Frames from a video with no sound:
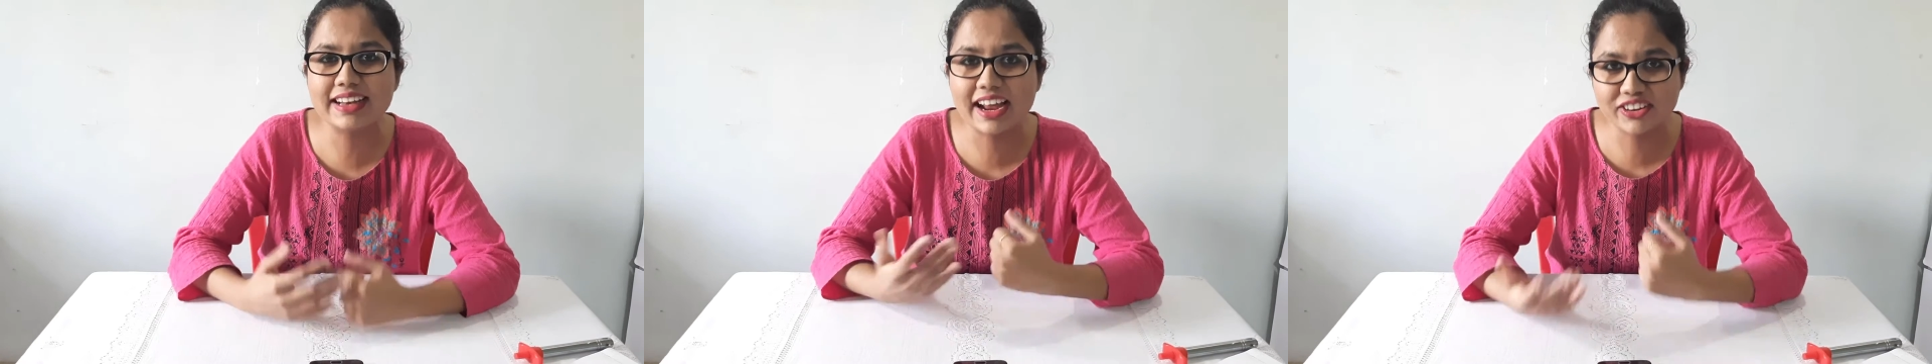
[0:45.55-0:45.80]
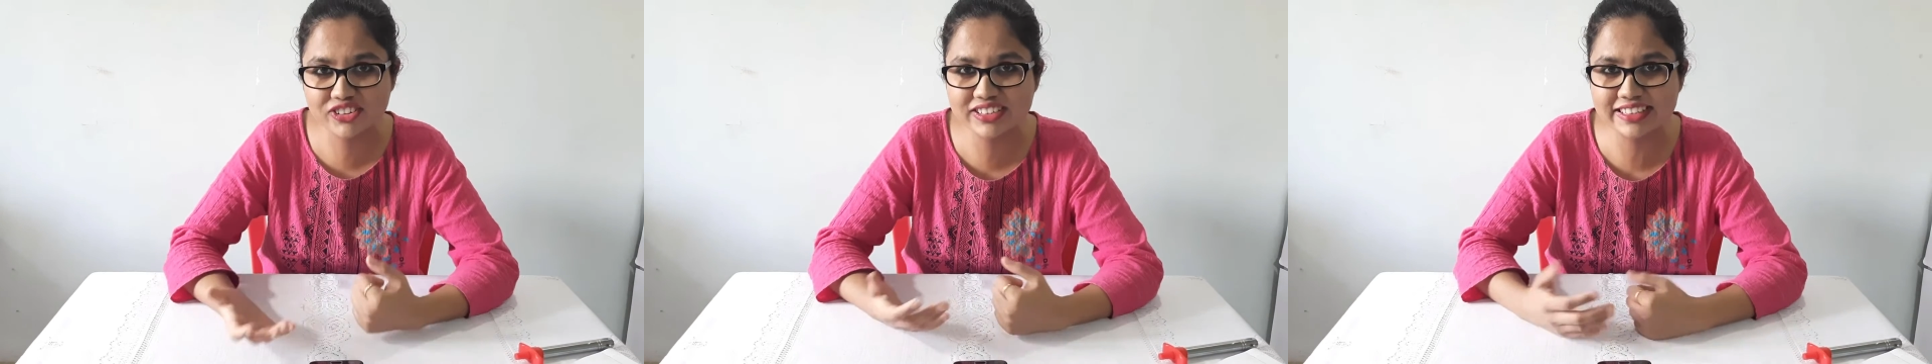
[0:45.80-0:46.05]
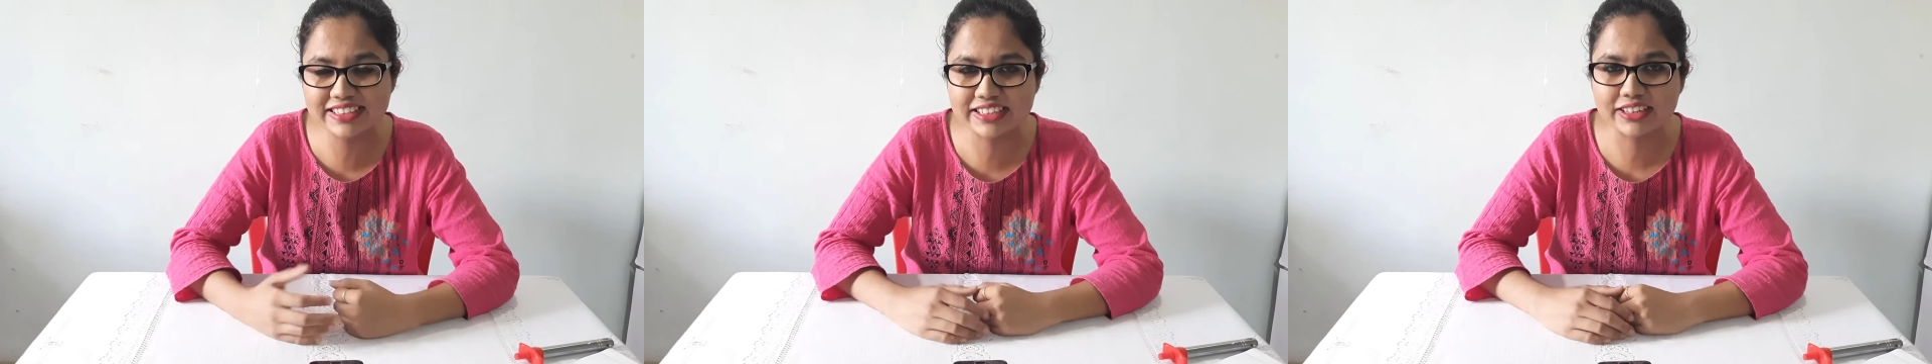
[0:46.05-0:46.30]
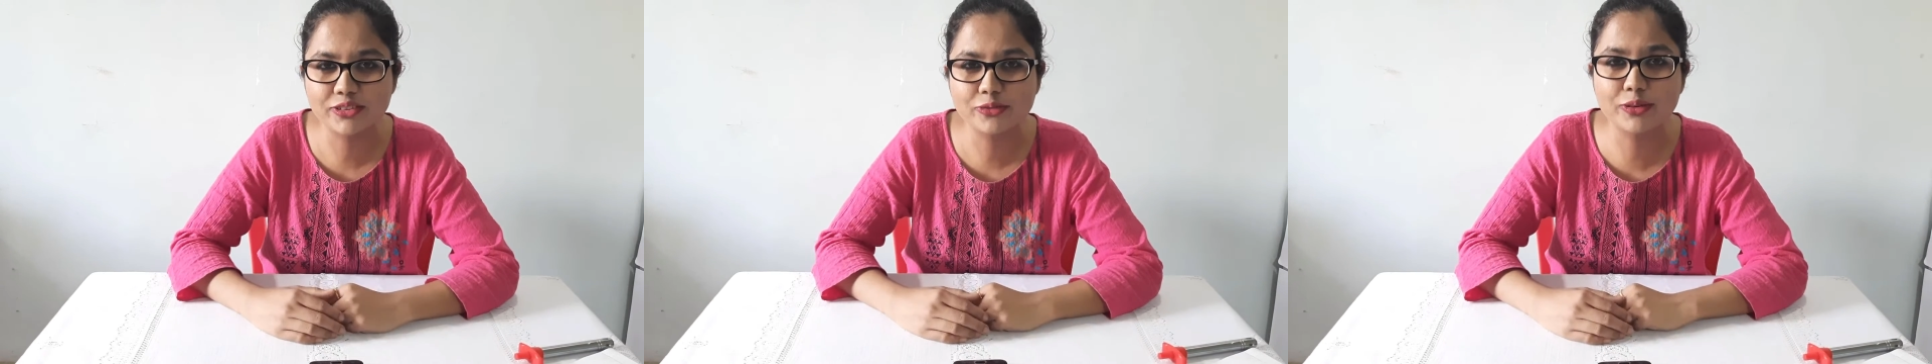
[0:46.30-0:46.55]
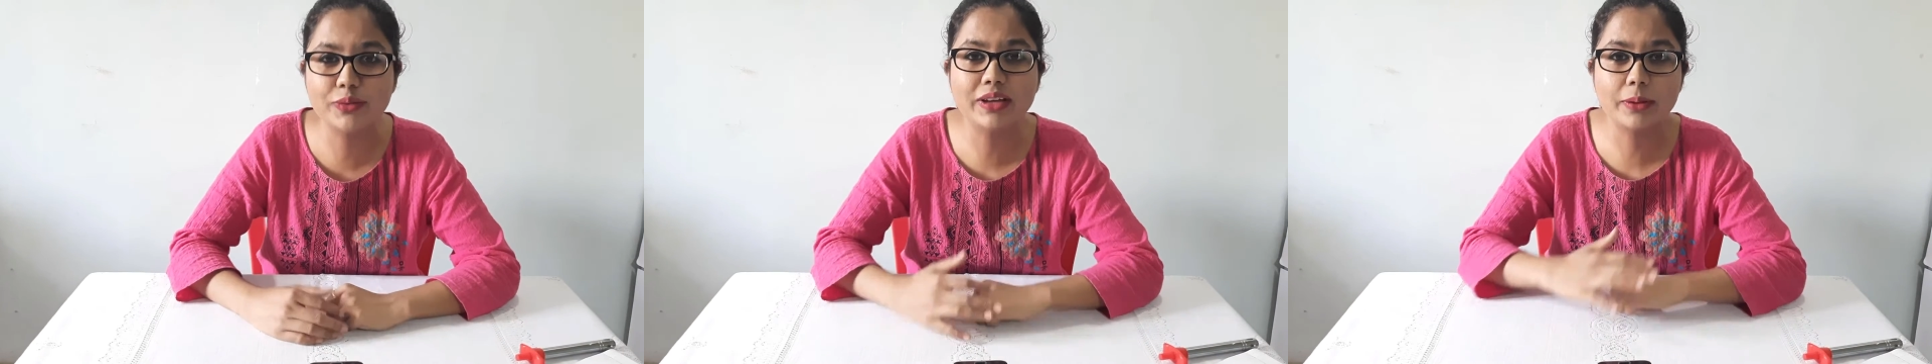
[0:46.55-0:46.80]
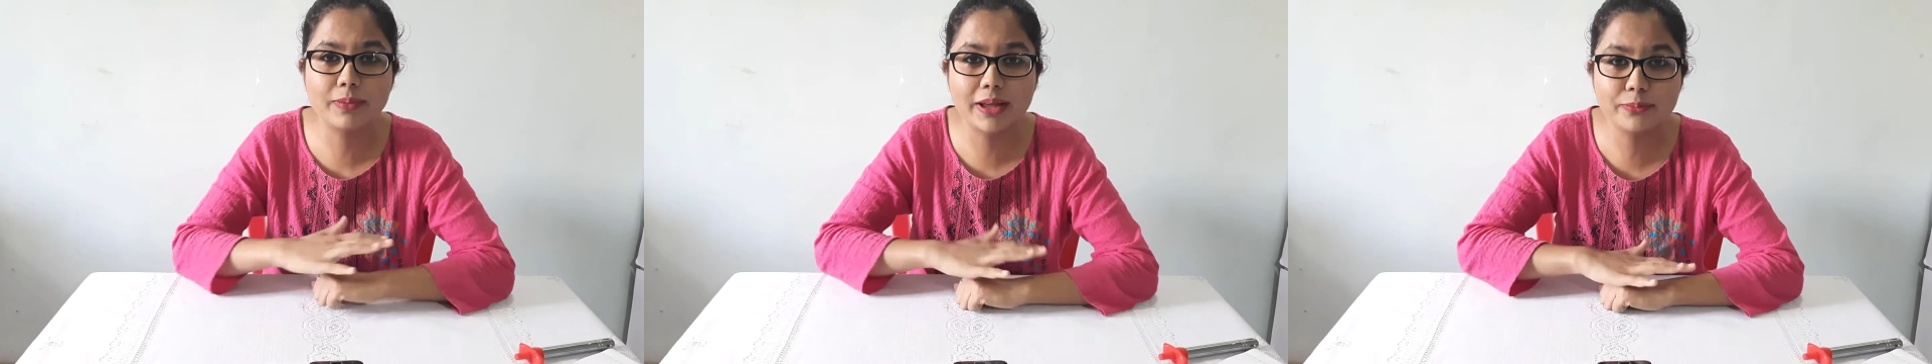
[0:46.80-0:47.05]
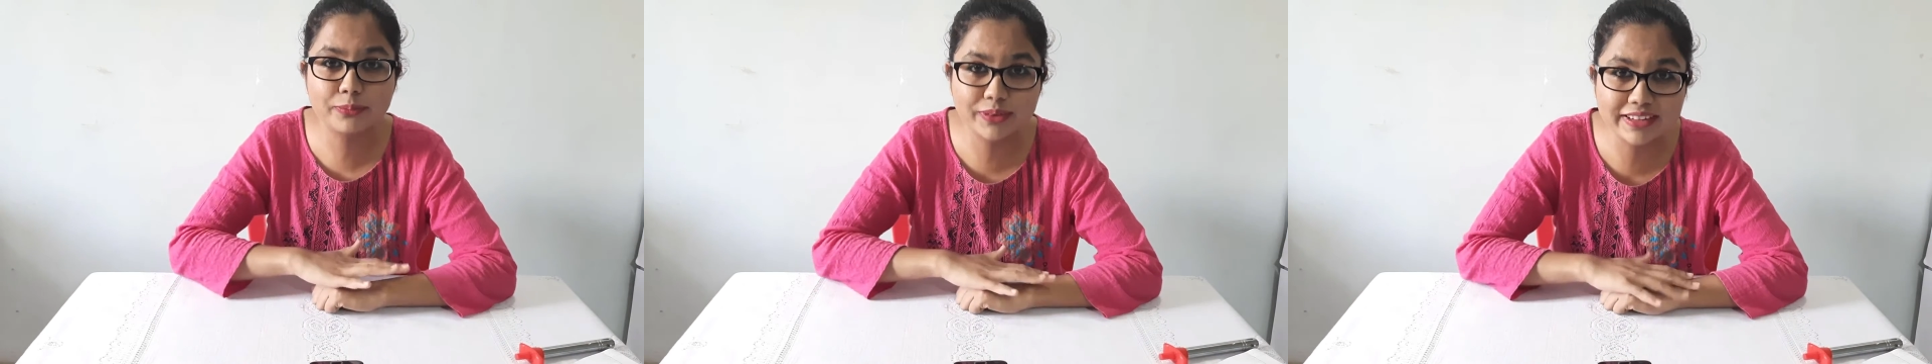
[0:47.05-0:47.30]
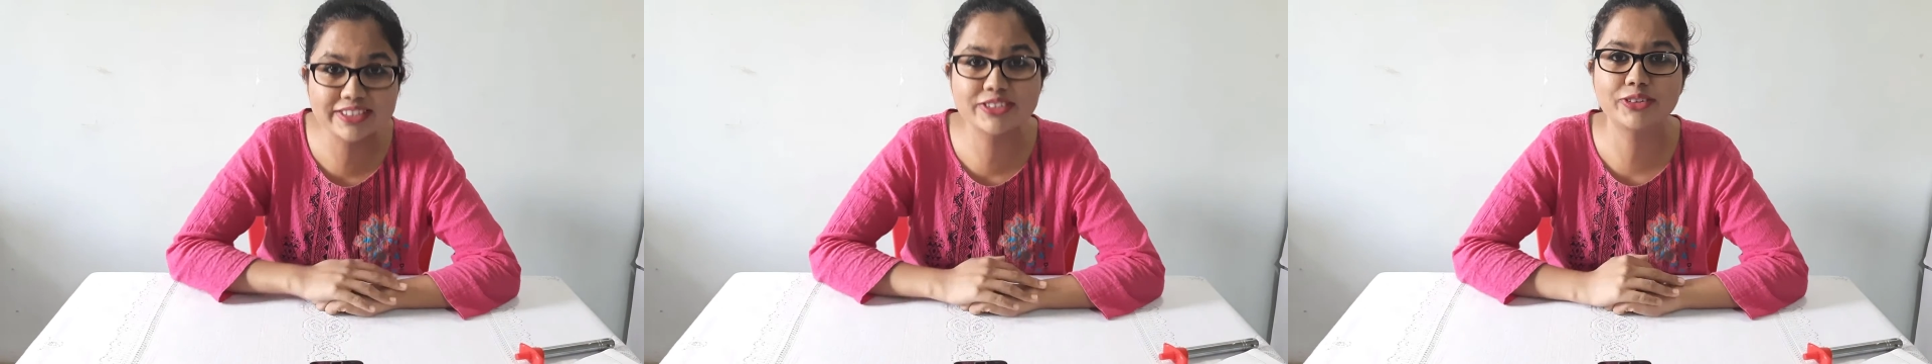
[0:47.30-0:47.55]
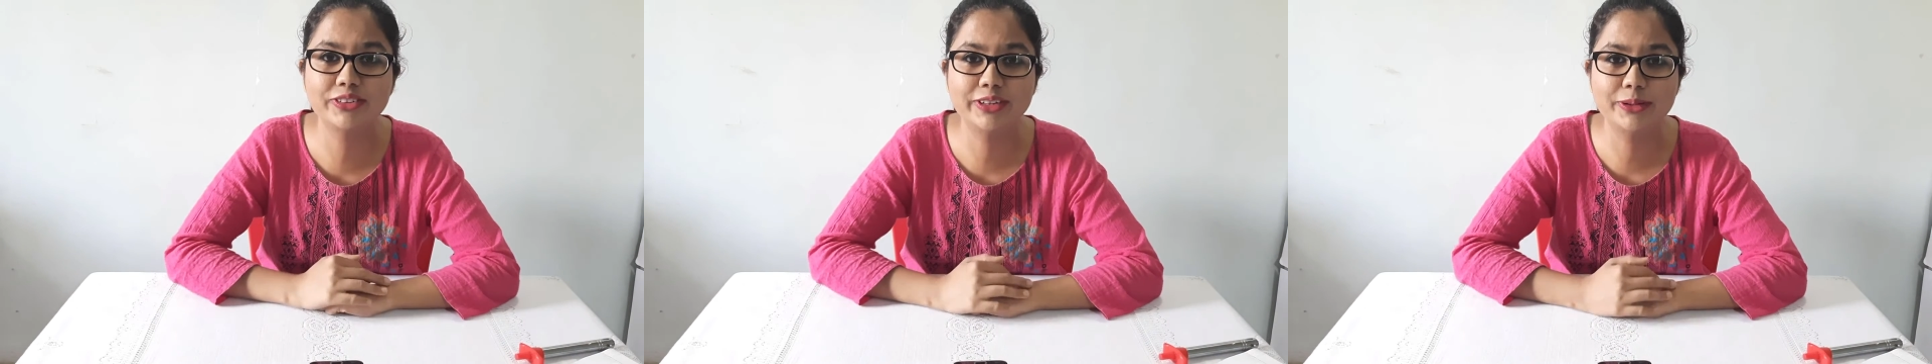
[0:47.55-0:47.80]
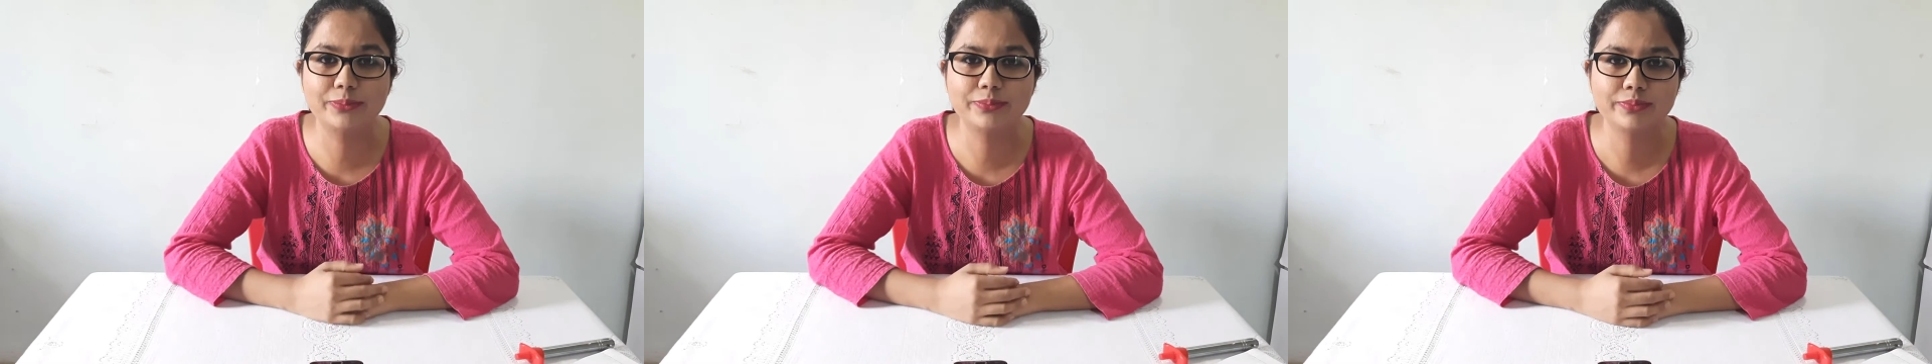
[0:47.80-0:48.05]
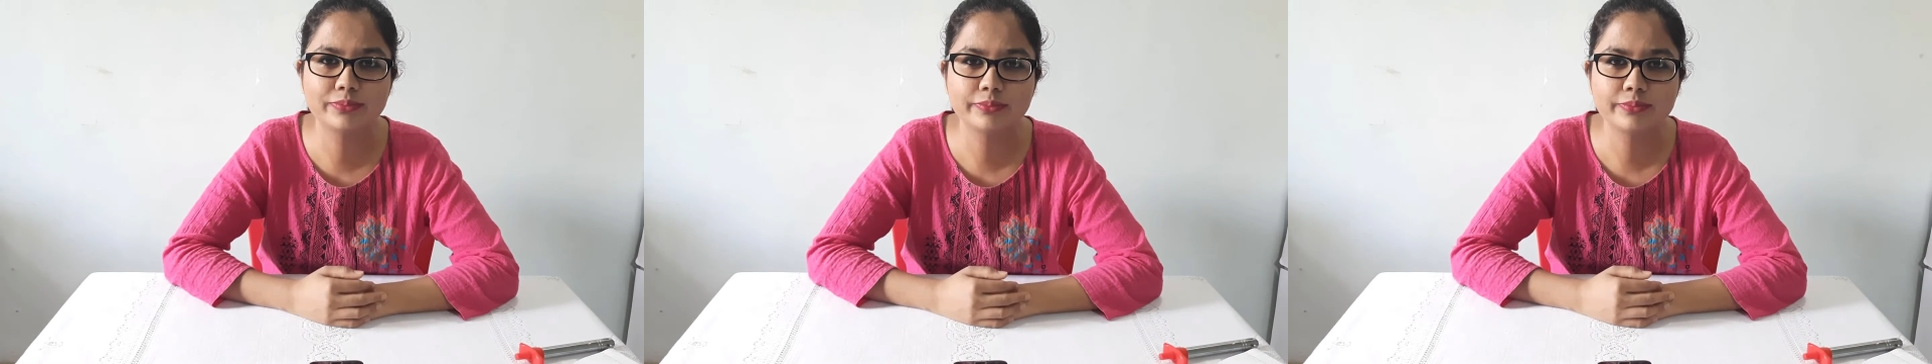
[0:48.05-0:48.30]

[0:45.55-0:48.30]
electricity when we apply pressure on them.